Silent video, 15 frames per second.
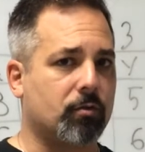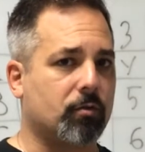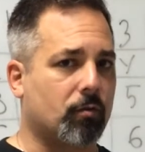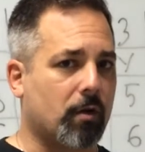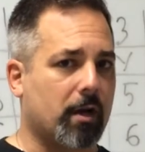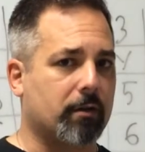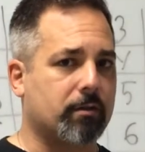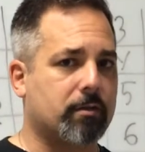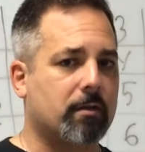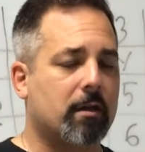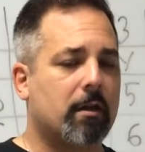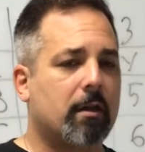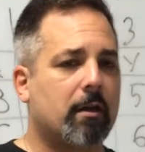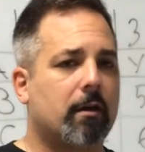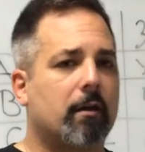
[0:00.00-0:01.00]
duress.
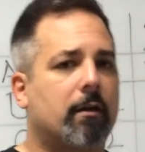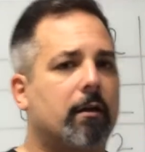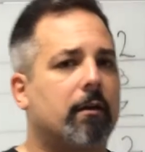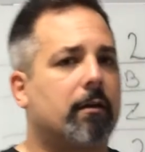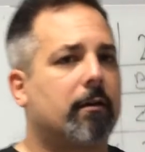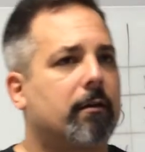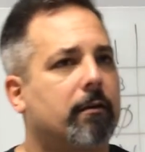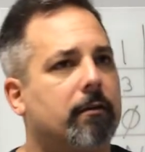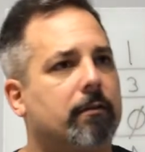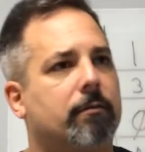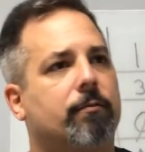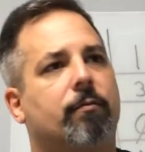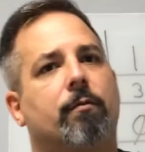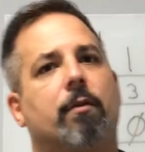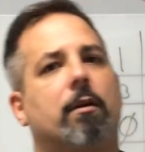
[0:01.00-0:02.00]

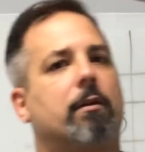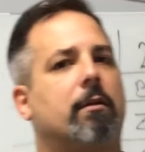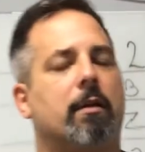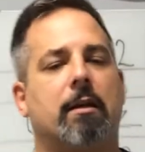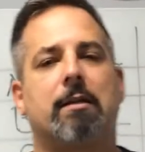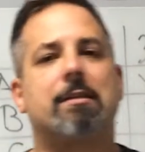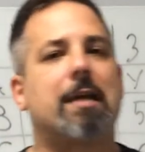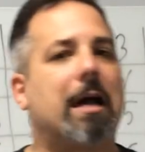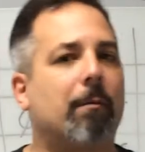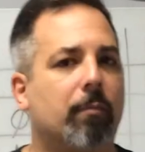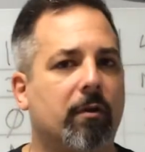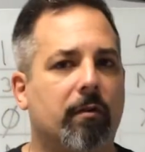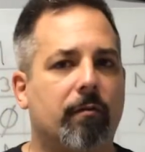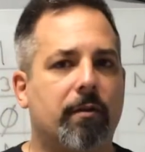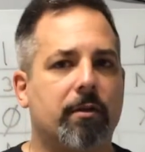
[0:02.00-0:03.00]
An
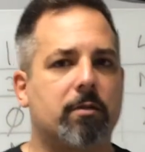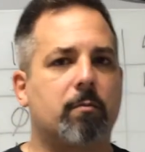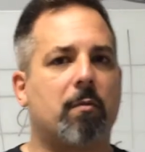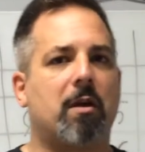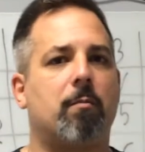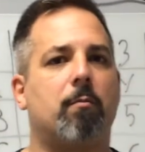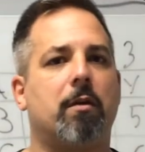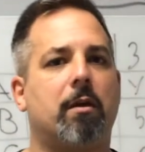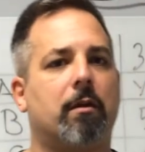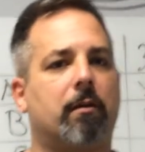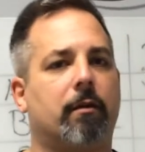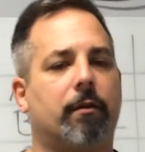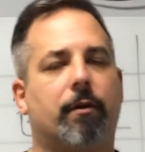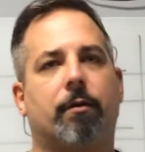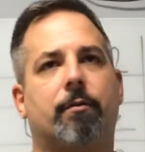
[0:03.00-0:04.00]
example of this may
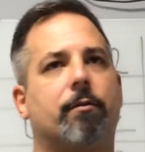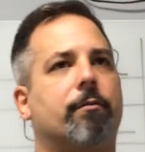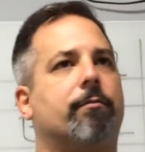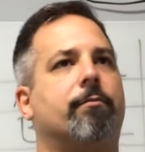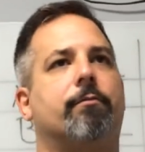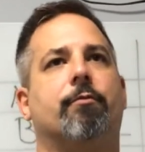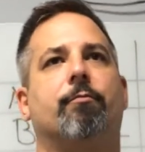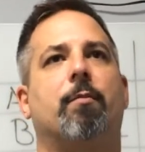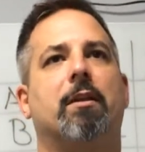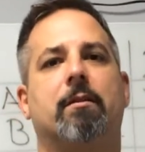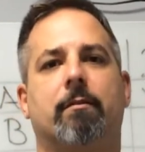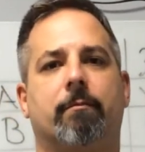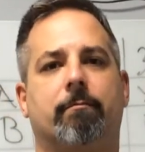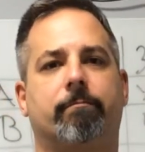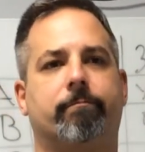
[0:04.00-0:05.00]
be, you know, you've
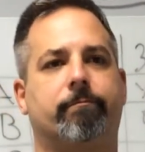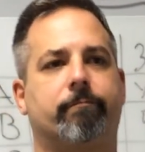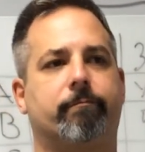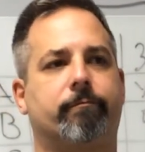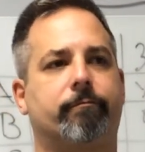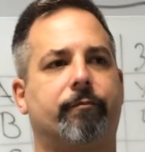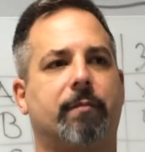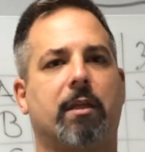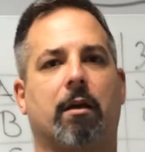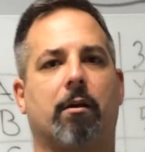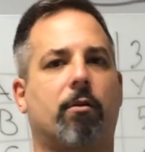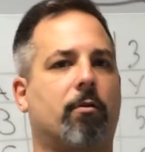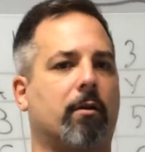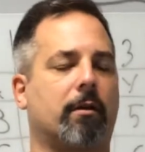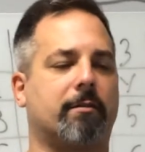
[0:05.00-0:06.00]
been
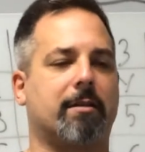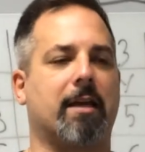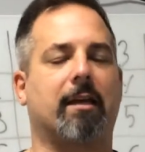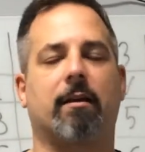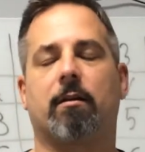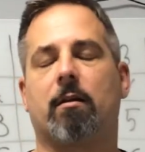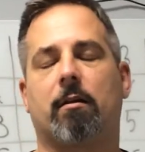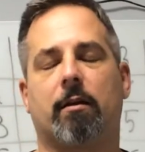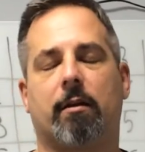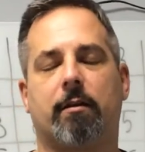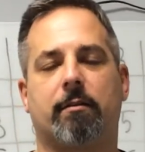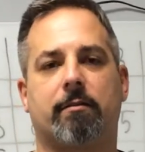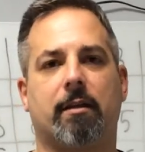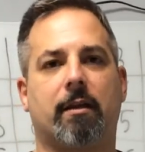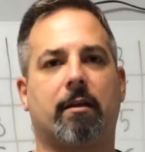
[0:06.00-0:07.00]
taken
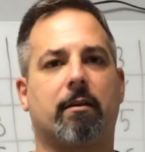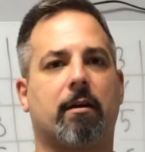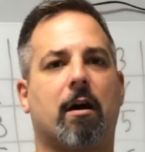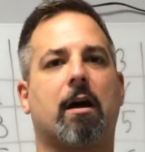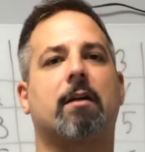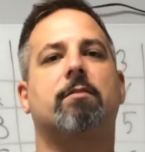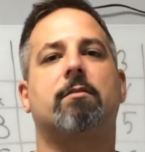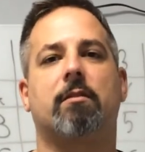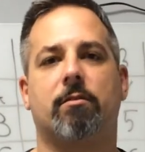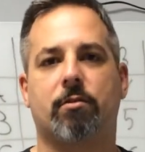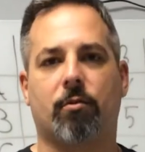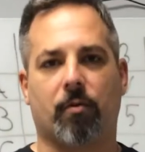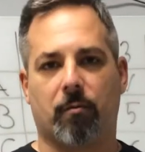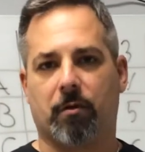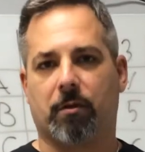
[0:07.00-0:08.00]
hostage
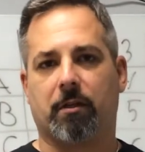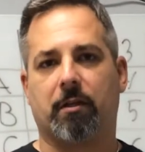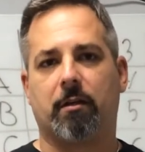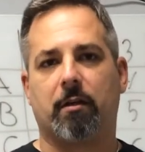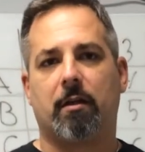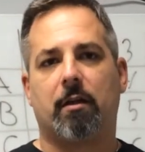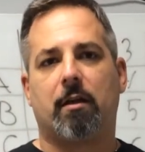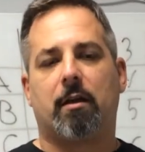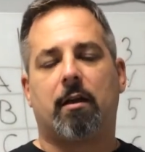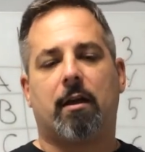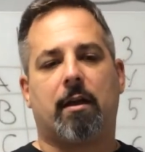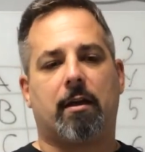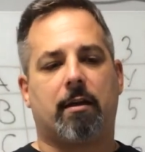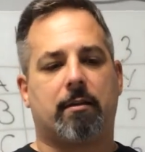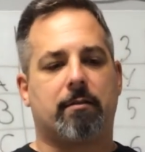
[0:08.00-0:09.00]
criminally,
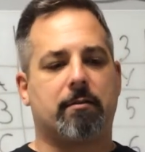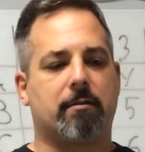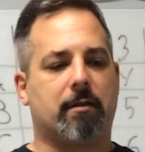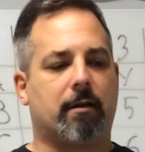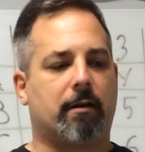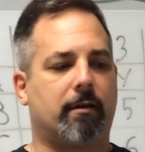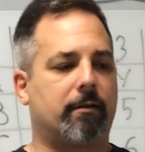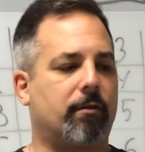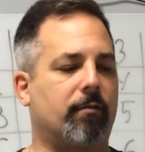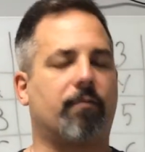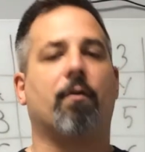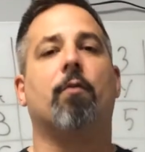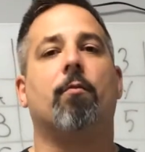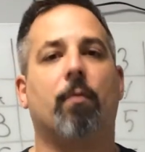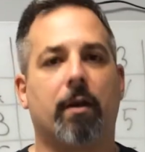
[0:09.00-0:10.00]
and your
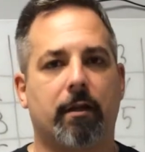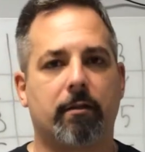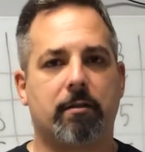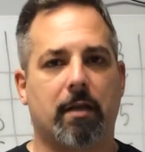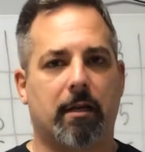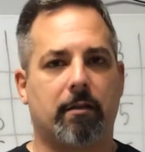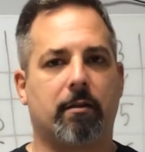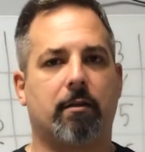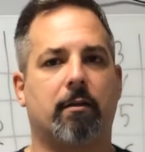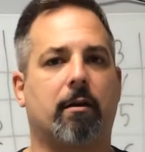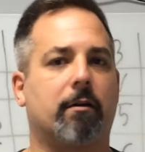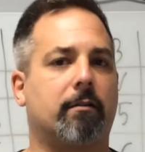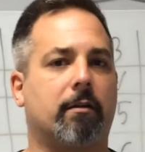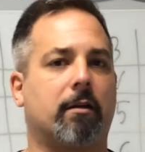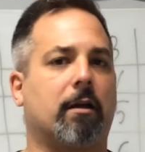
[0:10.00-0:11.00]
phone rings and
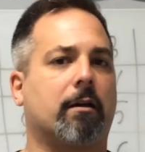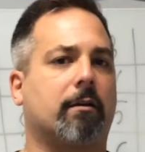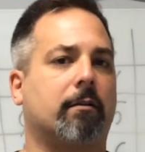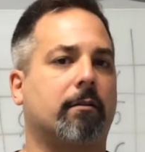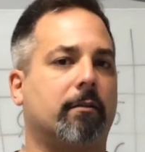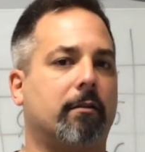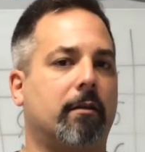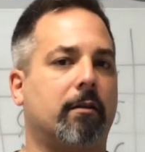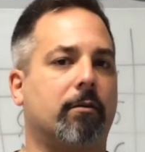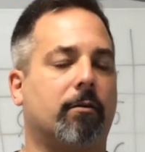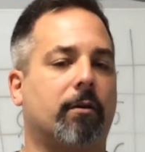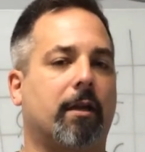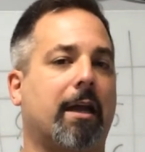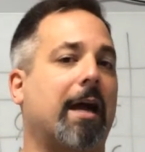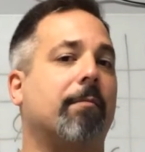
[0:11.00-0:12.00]

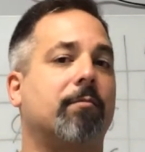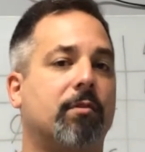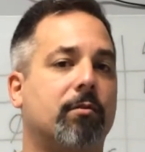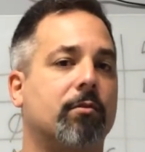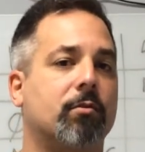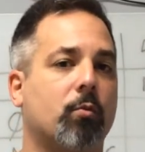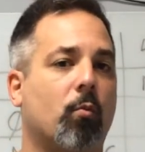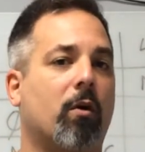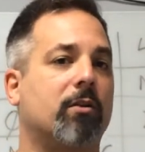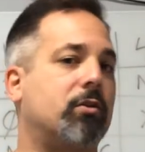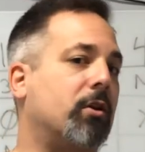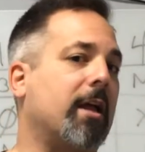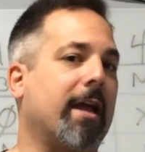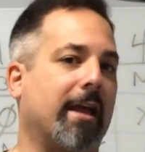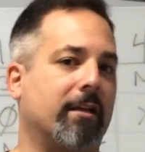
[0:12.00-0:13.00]
your captors want
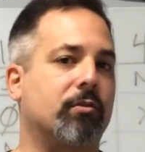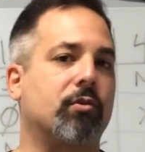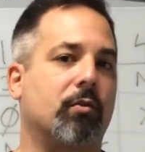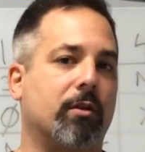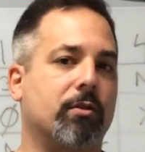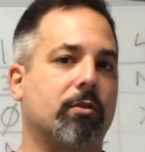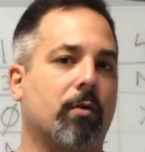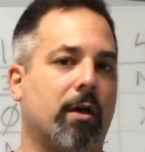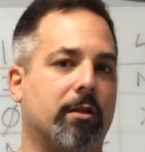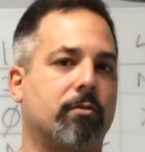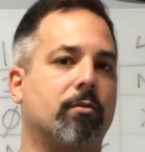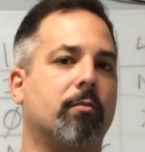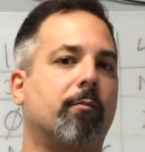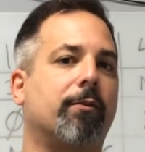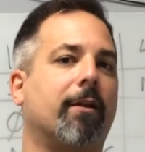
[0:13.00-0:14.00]
you to answer it so as
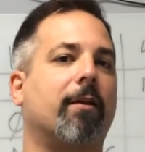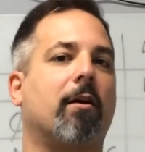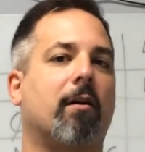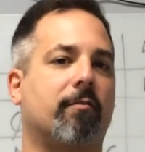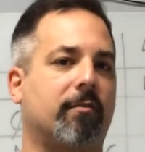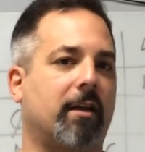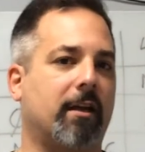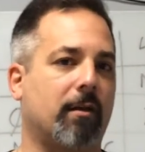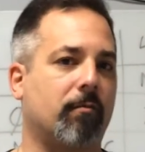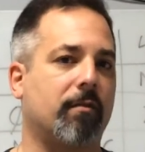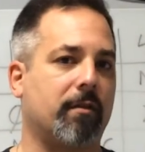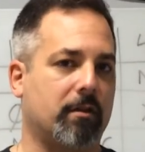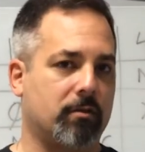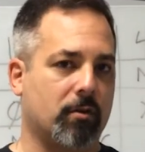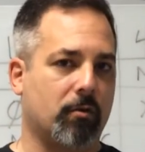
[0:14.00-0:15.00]
to play off like
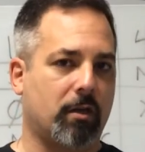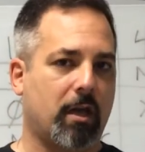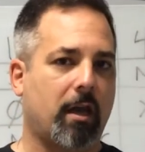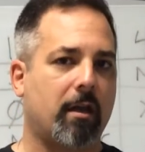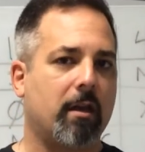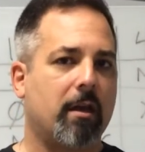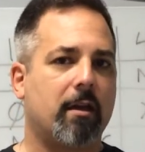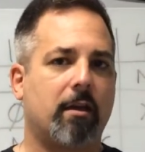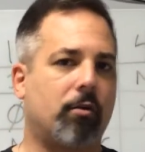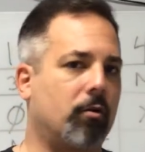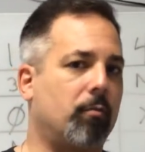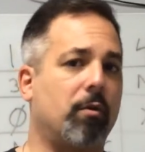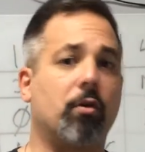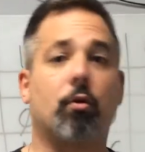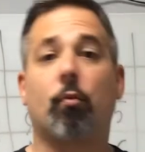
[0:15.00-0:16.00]
everything's okay.
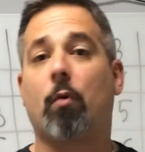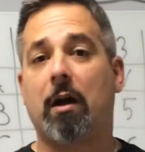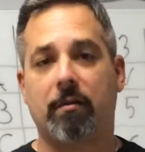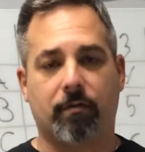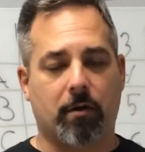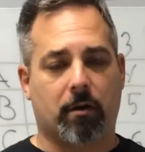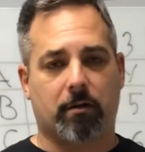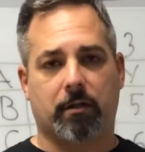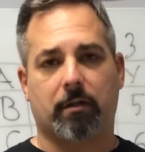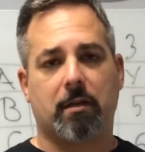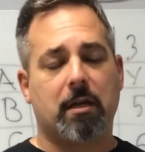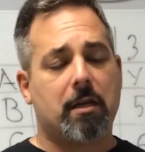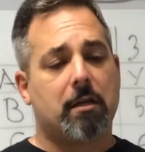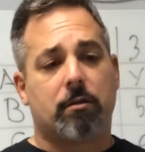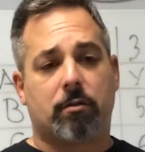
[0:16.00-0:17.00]
Could be your wife calling.
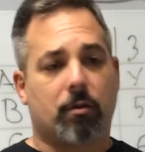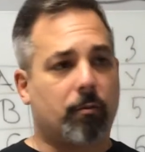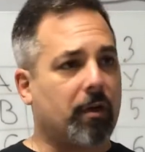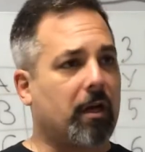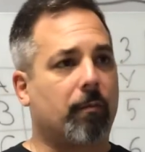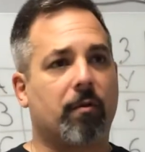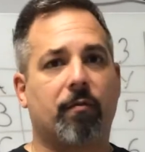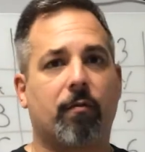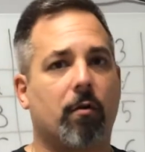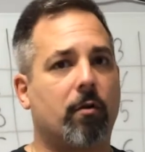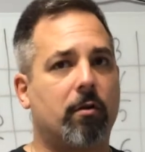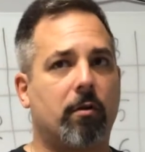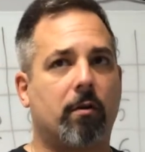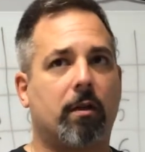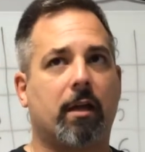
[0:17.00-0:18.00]
So you pick up your phone
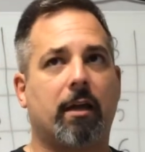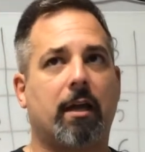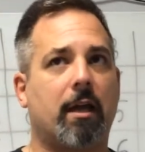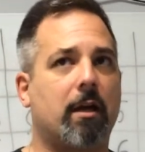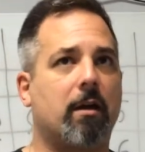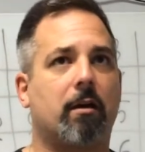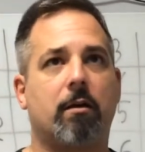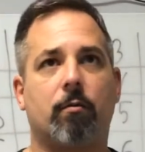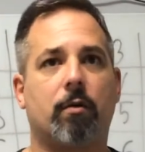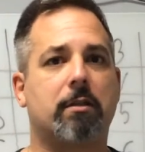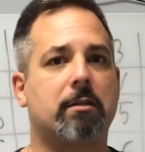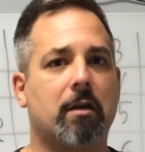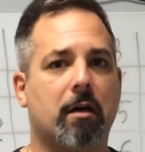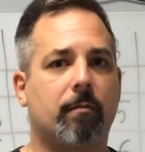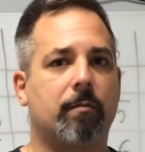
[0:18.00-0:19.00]
and you're like, "Hey honey,
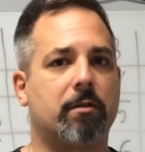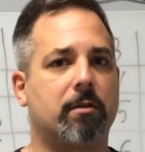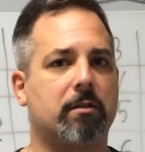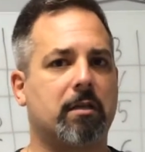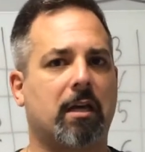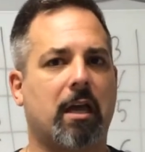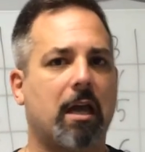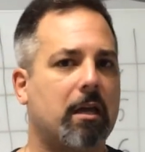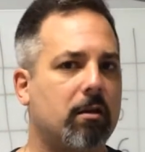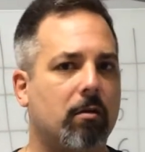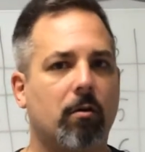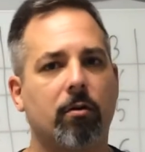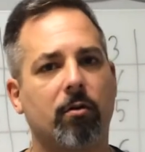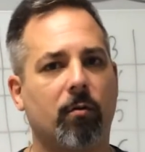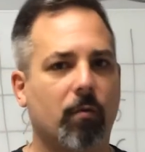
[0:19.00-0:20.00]
what's up?" And she's like, "Hey, you
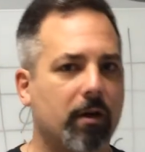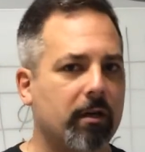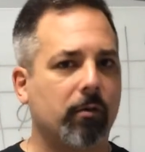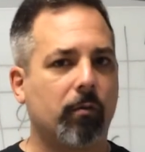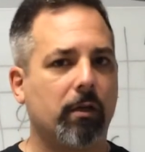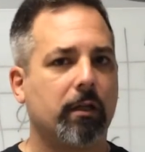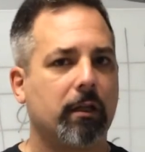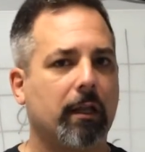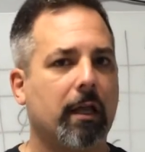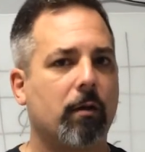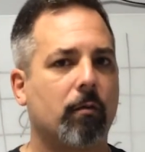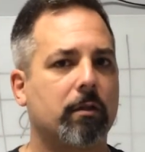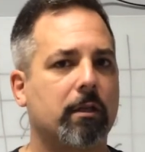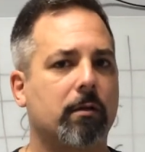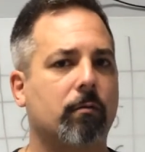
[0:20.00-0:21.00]
know, you're running really late.
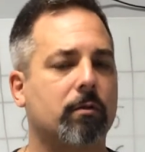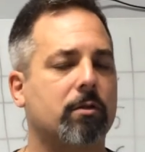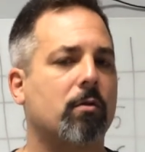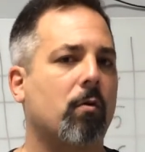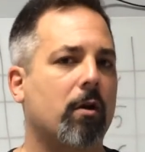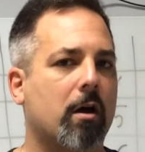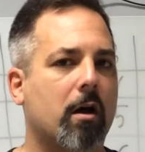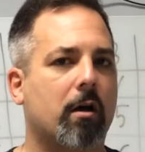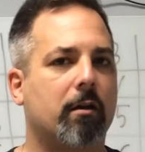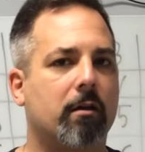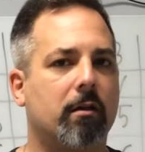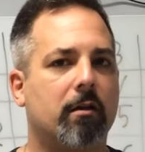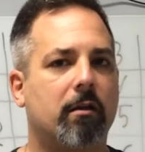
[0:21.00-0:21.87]
What's going on?"